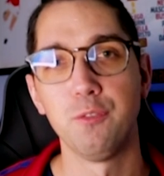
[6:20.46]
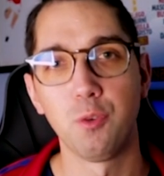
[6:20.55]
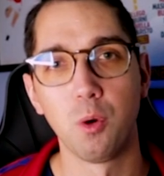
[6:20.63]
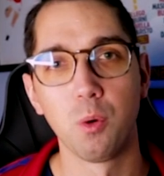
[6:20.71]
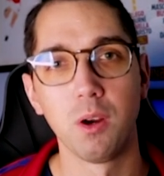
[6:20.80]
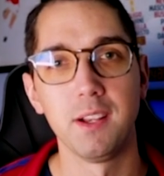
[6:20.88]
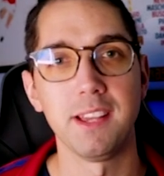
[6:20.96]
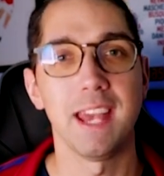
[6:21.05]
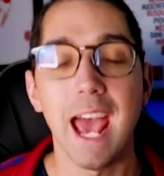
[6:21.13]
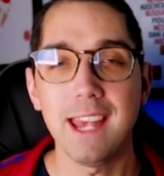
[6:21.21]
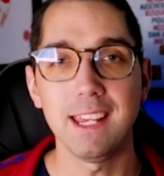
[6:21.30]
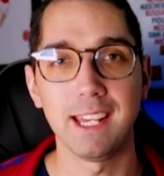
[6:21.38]
and forwards in
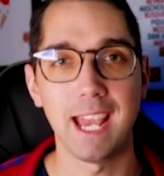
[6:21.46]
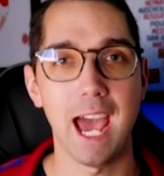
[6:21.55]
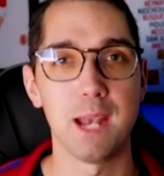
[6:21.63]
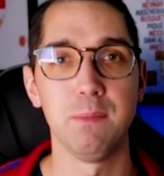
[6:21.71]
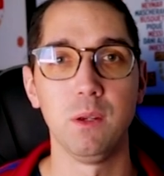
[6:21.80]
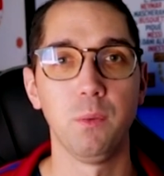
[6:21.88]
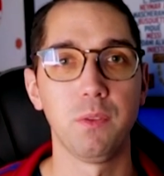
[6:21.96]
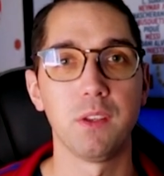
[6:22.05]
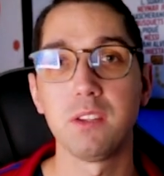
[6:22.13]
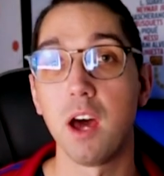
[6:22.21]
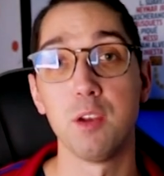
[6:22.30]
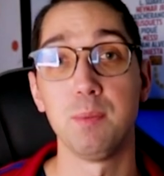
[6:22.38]
any academy with a
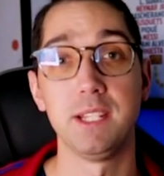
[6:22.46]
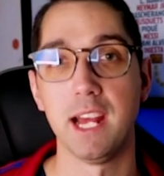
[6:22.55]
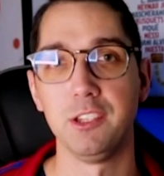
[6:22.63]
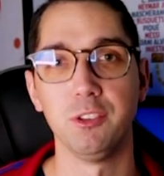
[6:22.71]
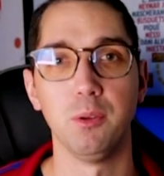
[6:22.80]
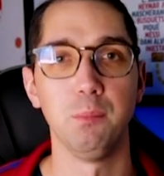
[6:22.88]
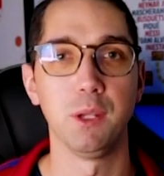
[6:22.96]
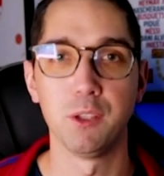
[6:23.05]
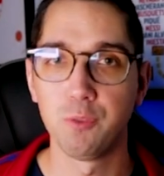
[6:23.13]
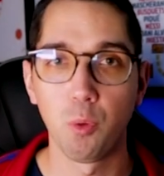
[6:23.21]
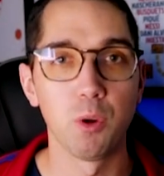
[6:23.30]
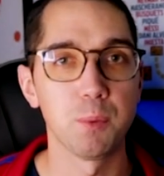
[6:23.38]
ton of potential because
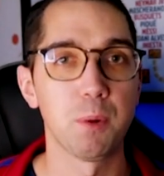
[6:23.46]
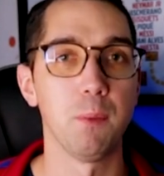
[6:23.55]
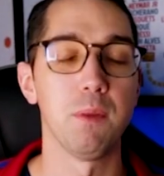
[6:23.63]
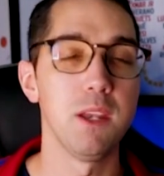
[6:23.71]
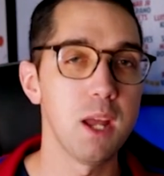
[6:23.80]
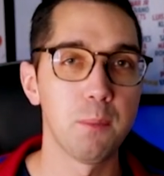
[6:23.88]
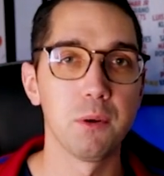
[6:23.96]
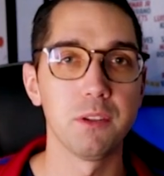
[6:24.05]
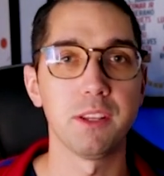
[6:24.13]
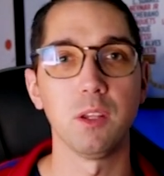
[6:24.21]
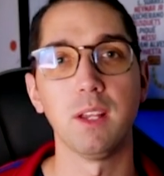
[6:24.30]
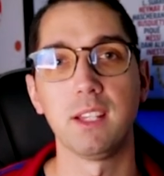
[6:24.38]
forwards put up the
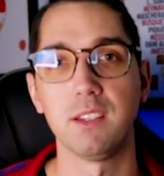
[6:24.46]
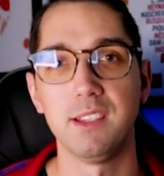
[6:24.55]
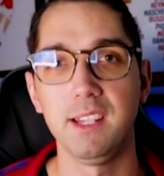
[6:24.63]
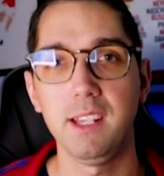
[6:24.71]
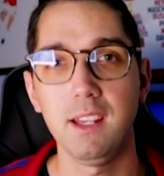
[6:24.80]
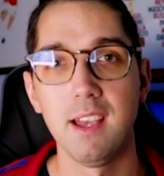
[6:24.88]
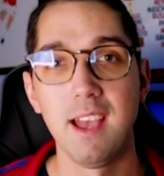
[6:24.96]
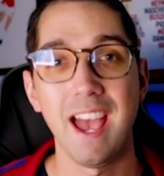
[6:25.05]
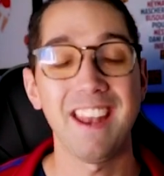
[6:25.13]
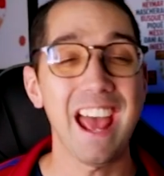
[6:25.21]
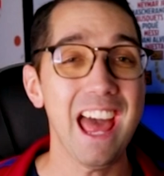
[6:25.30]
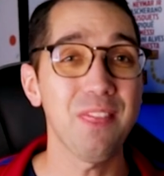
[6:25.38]
numbers that you like to see,
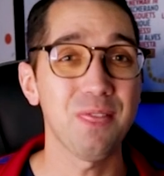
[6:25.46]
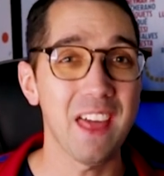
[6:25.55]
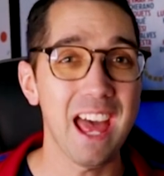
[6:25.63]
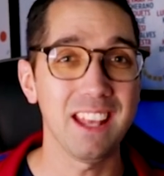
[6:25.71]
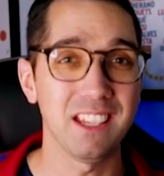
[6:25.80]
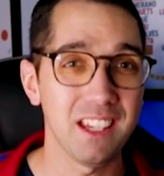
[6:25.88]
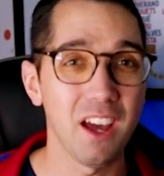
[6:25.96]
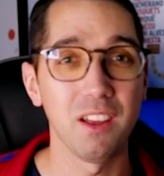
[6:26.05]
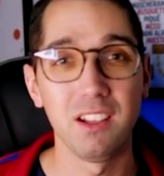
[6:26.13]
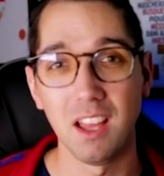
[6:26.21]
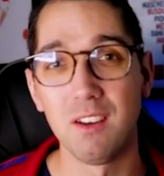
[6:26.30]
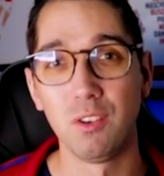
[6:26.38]
and at that
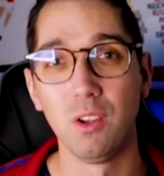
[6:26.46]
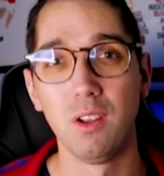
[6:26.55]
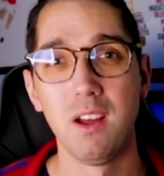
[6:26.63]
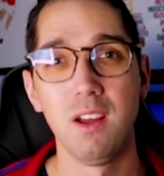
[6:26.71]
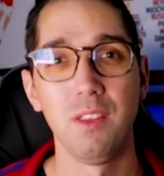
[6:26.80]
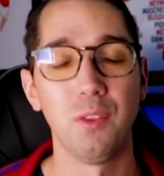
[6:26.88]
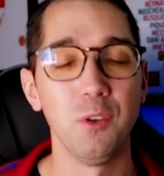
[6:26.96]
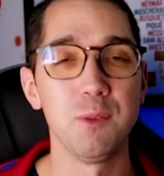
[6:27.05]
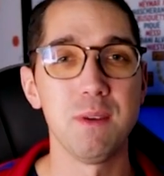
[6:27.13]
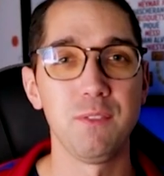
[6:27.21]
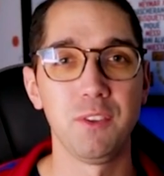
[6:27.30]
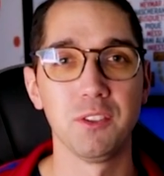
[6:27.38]
young level, those
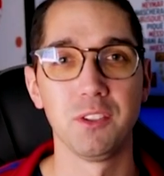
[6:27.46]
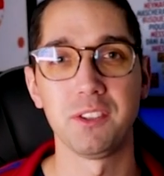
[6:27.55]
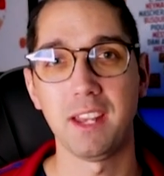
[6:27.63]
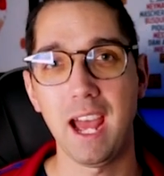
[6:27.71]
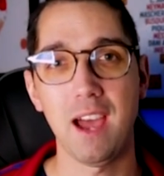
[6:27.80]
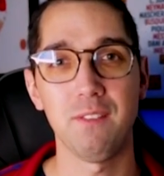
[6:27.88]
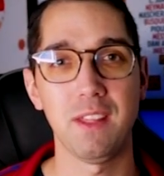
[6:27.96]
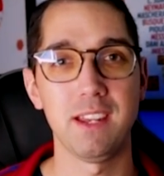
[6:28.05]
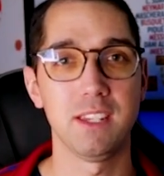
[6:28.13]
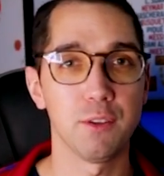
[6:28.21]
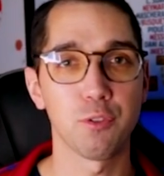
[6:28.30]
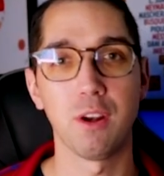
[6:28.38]
midfielders that have
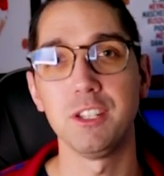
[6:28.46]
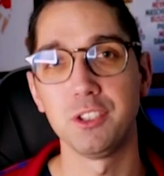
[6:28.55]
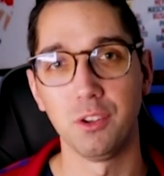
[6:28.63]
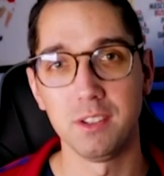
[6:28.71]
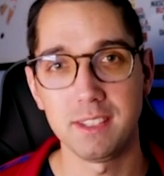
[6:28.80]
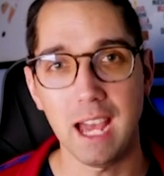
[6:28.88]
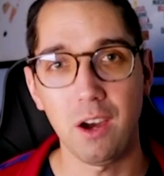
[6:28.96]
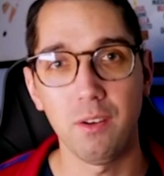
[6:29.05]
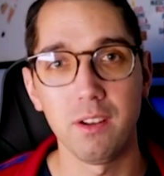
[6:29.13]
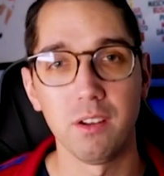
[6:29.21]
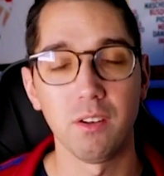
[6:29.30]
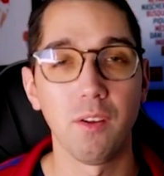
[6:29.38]
that differential in
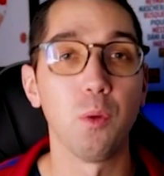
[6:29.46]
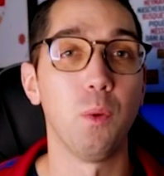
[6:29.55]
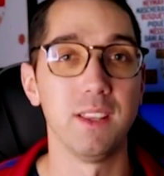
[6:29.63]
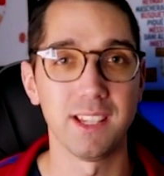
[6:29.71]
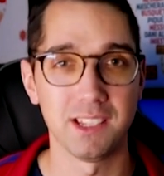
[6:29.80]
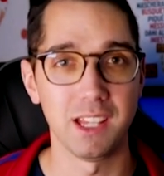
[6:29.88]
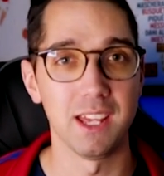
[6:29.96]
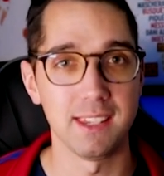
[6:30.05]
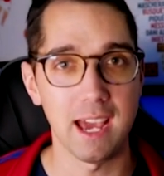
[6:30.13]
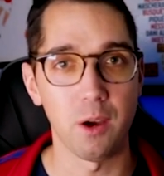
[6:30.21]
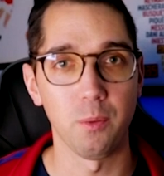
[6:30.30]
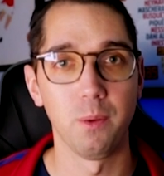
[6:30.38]
talent are the ones that
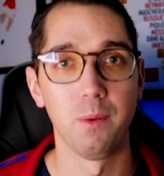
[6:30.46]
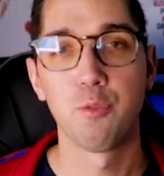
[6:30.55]
stand out.